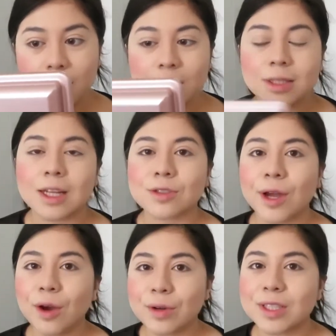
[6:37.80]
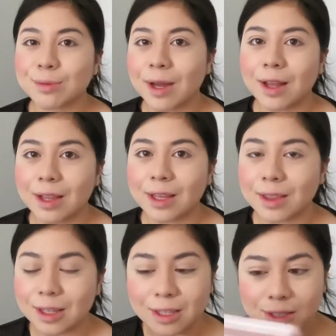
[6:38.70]
That's why I always smile like
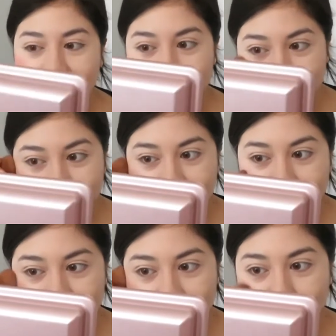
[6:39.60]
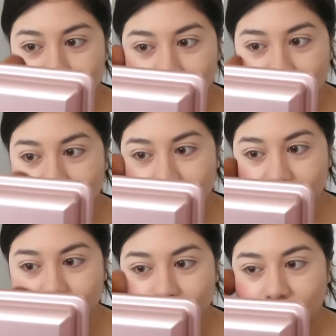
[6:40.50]
this, because my cheekbones,
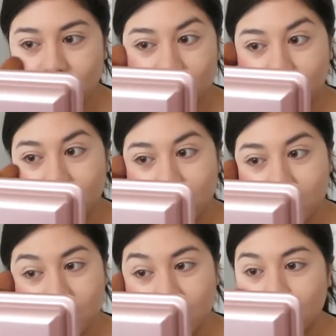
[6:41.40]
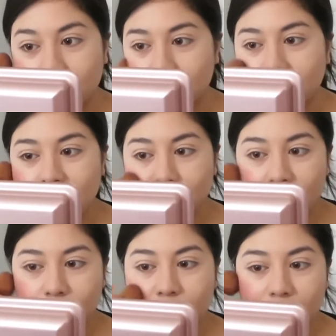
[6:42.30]
well, I don't know if you guys can see it or not,
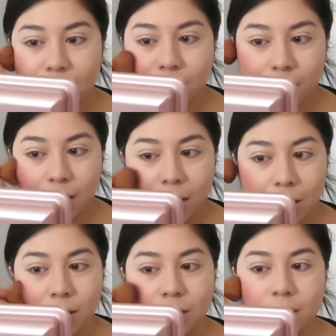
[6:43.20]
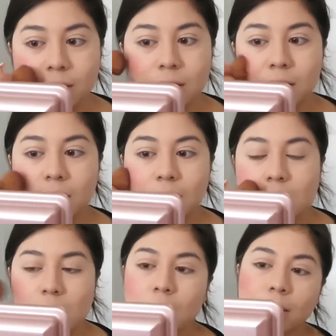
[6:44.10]
pop out, and
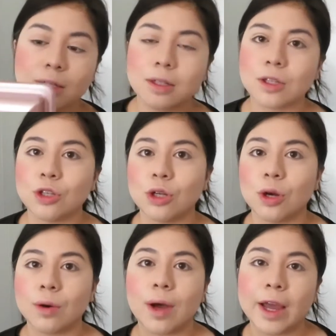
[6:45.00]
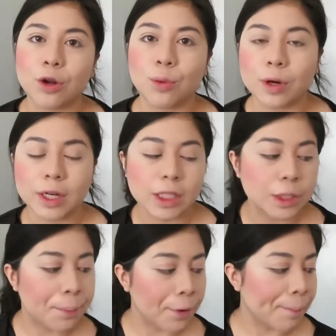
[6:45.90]
you know, I know where to
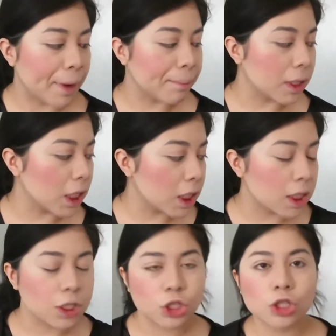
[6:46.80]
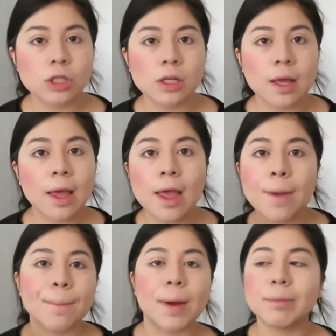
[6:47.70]
put my blush.
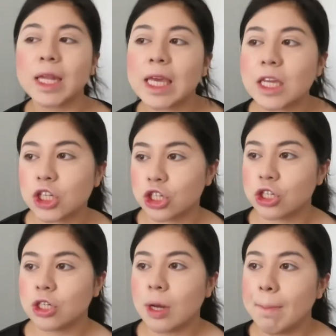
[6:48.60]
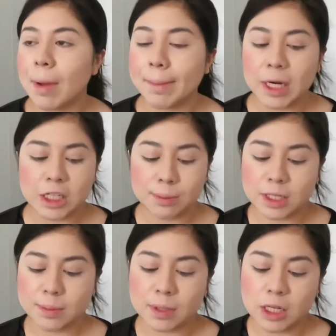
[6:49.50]
My blush.
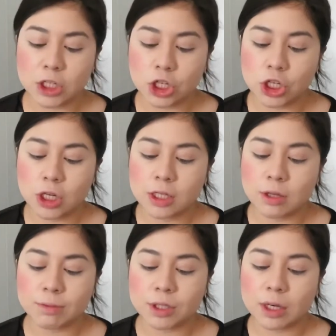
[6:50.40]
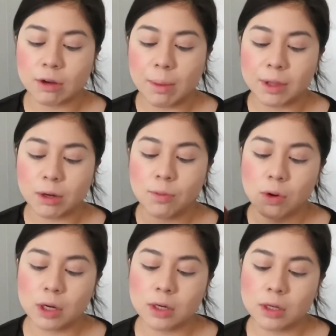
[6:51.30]
So I'm just gonna grab a little more.